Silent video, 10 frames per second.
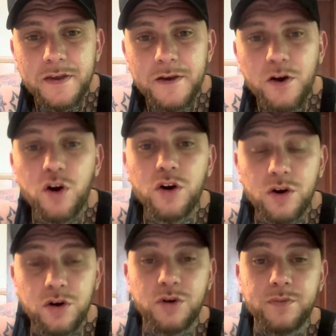
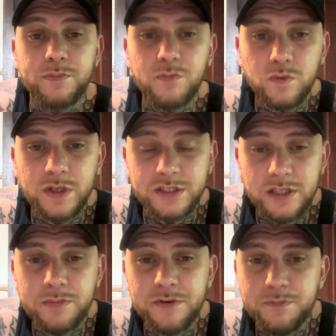
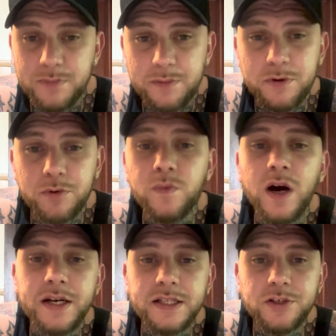let me
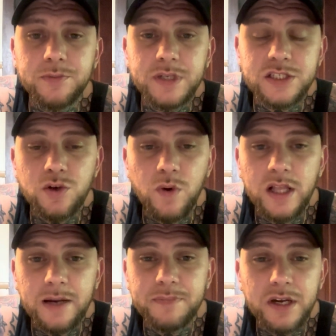rewind a little bit. So
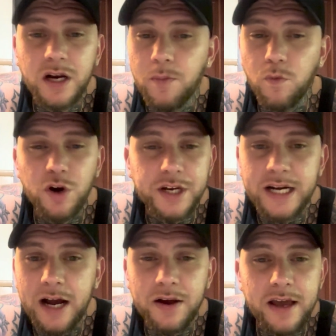while I'm there, I'm working
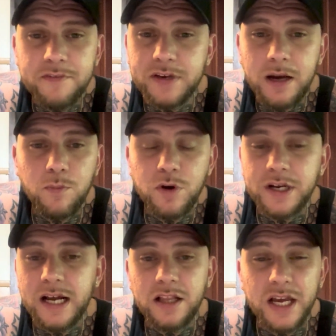out heavy. I'm
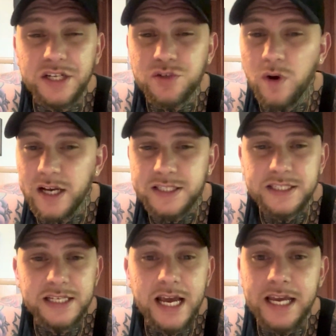working out like twice a
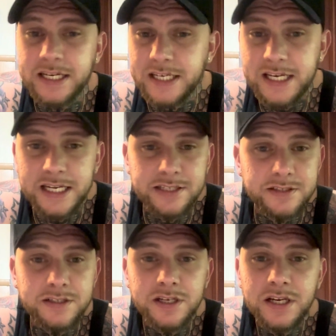day and
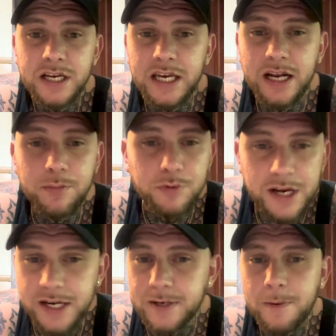eating, and I'm
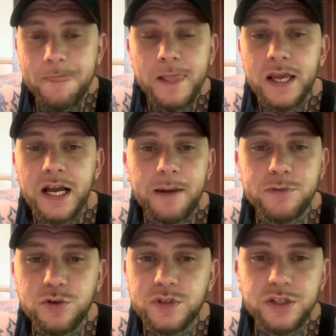reading. I'm
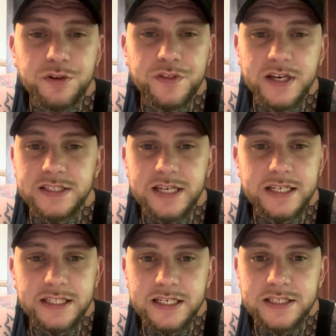doing little things
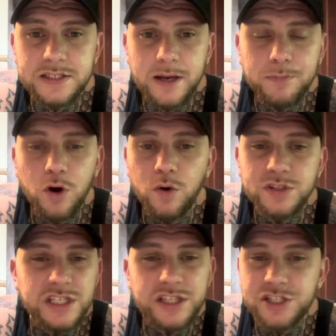like this. I'm going
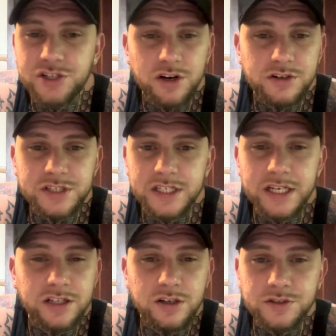to the church to
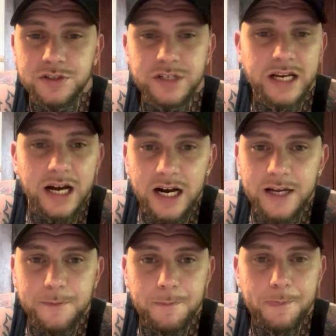get closer to God,